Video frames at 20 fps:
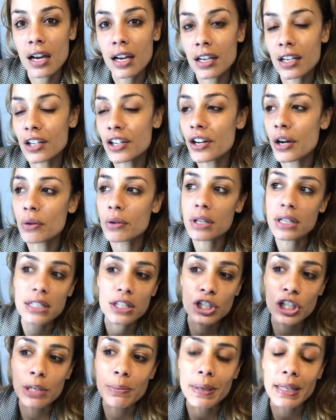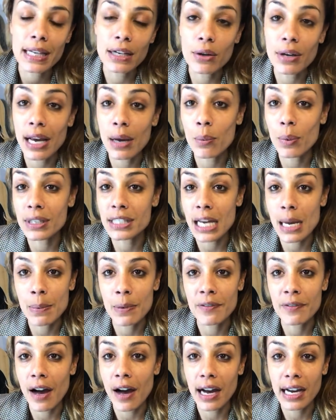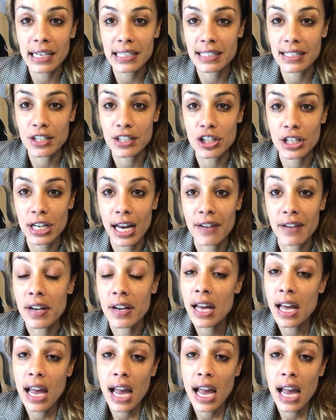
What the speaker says: because she'd be like, okay, what type of eyes did she have?